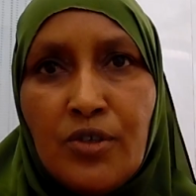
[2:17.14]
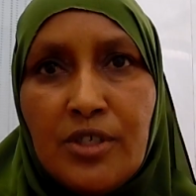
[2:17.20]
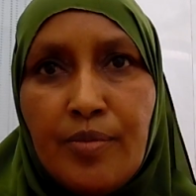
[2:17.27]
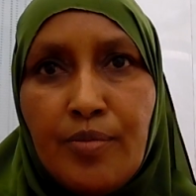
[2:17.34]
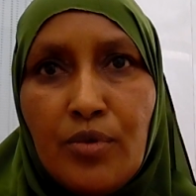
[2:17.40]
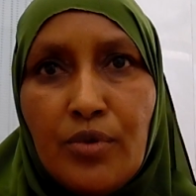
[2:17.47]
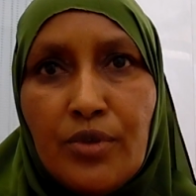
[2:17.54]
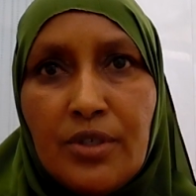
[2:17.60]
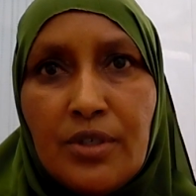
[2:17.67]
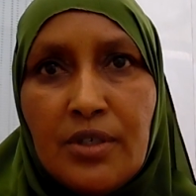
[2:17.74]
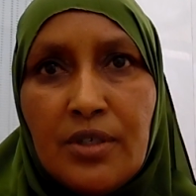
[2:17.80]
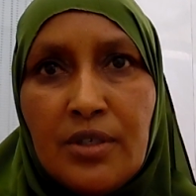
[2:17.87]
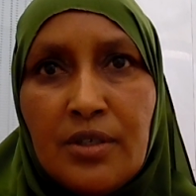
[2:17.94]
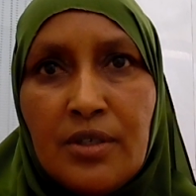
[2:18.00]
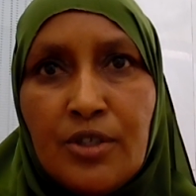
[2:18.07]
Support,
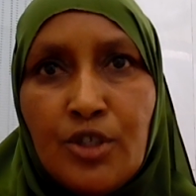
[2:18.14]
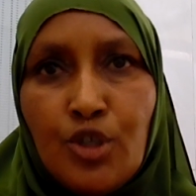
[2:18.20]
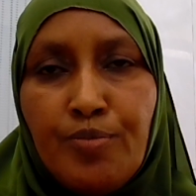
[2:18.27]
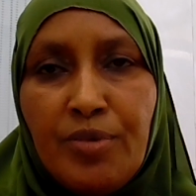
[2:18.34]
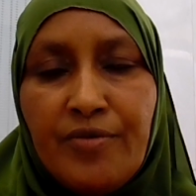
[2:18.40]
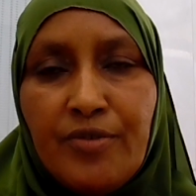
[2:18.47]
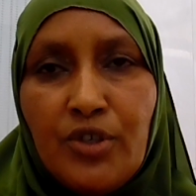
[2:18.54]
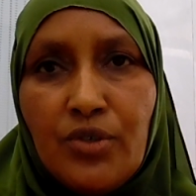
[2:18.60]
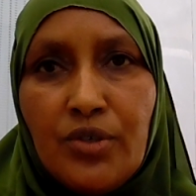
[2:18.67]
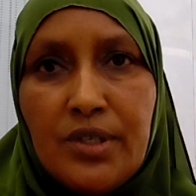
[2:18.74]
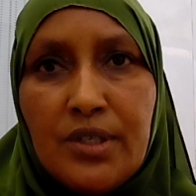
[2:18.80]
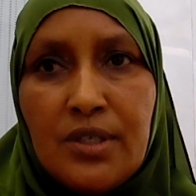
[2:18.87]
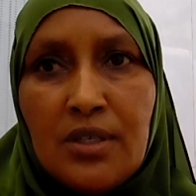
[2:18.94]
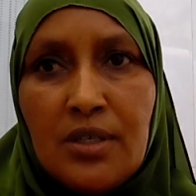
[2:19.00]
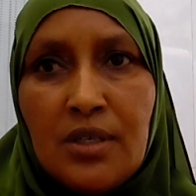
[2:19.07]
supervisions